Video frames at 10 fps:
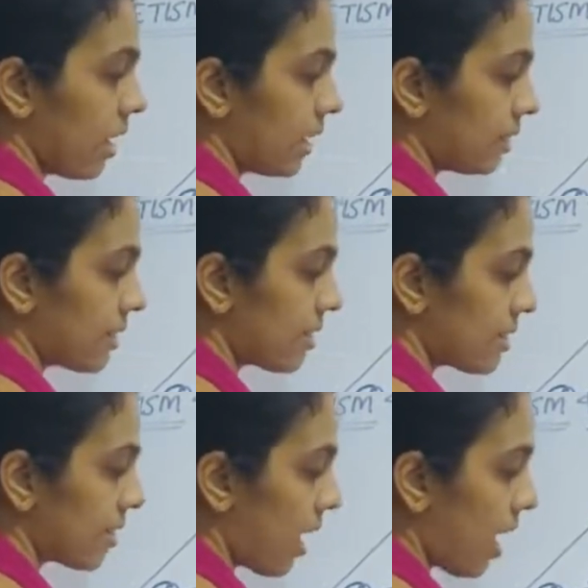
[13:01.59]
and this
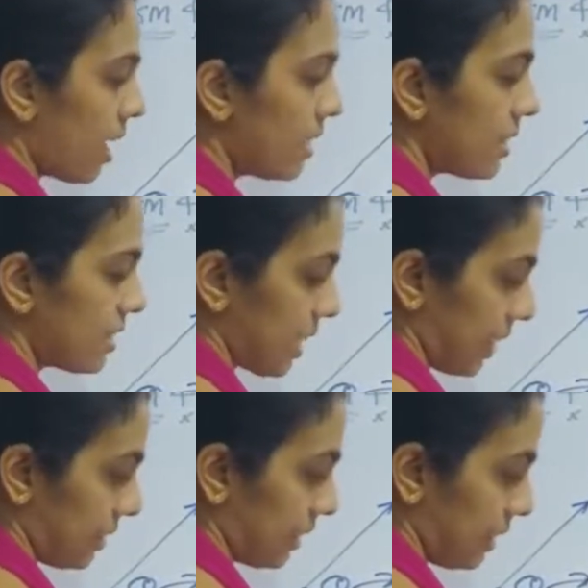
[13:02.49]
is R
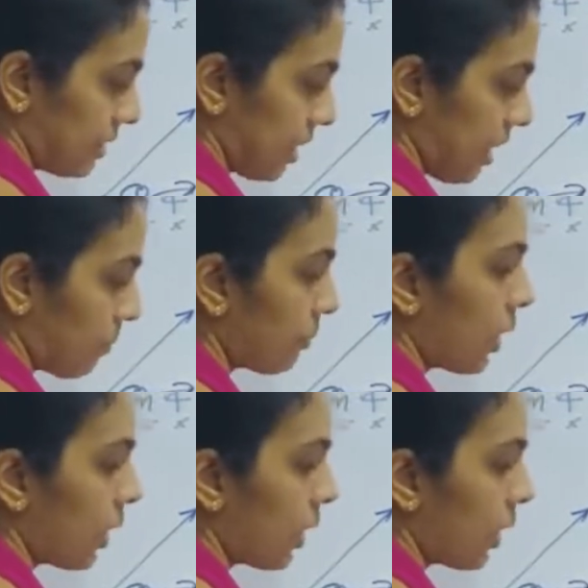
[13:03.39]
sin theta.